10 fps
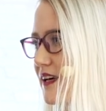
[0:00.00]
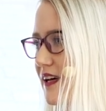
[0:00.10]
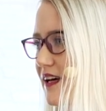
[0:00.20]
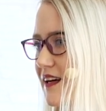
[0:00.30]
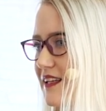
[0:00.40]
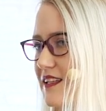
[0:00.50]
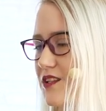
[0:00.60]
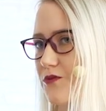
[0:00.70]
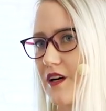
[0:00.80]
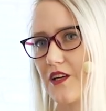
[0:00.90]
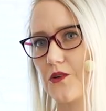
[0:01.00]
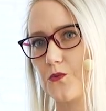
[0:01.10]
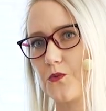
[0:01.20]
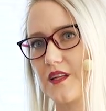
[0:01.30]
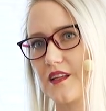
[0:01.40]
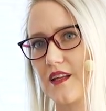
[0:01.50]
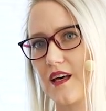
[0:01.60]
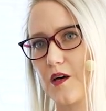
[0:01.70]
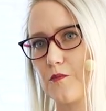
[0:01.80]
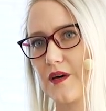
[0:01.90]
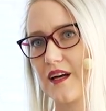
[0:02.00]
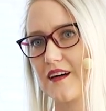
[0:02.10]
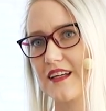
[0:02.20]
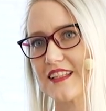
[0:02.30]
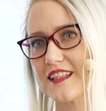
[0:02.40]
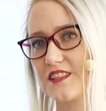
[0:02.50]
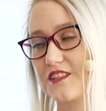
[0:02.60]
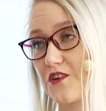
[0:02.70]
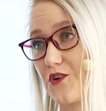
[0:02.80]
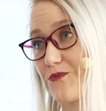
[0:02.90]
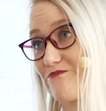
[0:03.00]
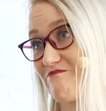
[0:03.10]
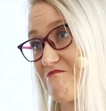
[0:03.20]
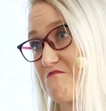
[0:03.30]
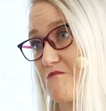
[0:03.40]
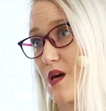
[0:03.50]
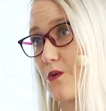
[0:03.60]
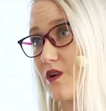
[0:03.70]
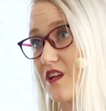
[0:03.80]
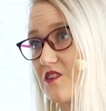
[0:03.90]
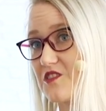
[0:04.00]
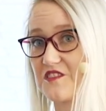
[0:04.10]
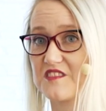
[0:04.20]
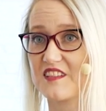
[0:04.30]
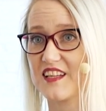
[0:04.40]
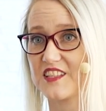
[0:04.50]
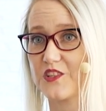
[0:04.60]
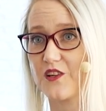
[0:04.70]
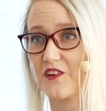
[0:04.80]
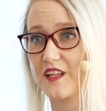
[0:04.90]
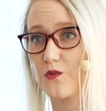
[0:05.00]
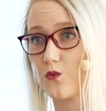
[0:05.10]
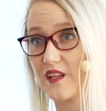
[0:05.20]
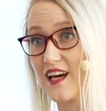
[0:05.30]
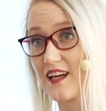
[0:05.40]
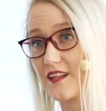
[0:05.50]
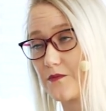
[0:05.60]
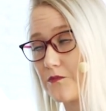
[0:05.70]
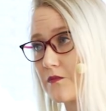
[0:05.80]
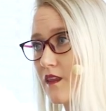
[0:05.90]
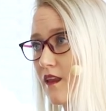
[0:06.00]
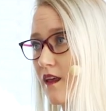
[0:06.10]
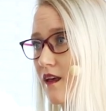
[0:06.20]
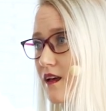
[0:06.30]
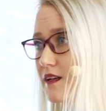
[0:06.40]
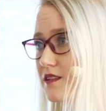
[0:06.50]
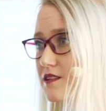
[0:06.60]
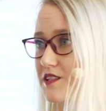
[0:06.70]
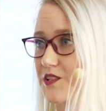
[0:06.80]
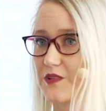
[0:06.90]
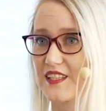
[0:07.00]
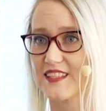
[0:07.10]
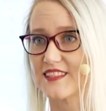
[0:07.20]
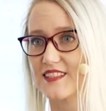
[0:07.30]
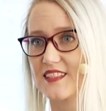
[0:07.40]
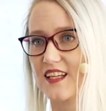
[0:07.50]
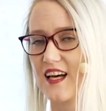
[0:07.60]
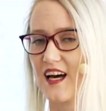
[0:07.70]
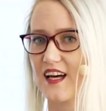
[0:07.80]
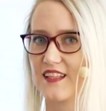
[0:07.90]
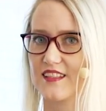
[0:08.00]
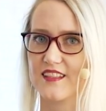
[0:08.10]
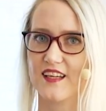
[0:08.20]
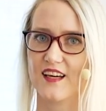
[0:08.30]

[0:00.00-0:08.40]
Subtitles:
identify you with Bank ID. So maybe we could just let you log in with that. So we did, and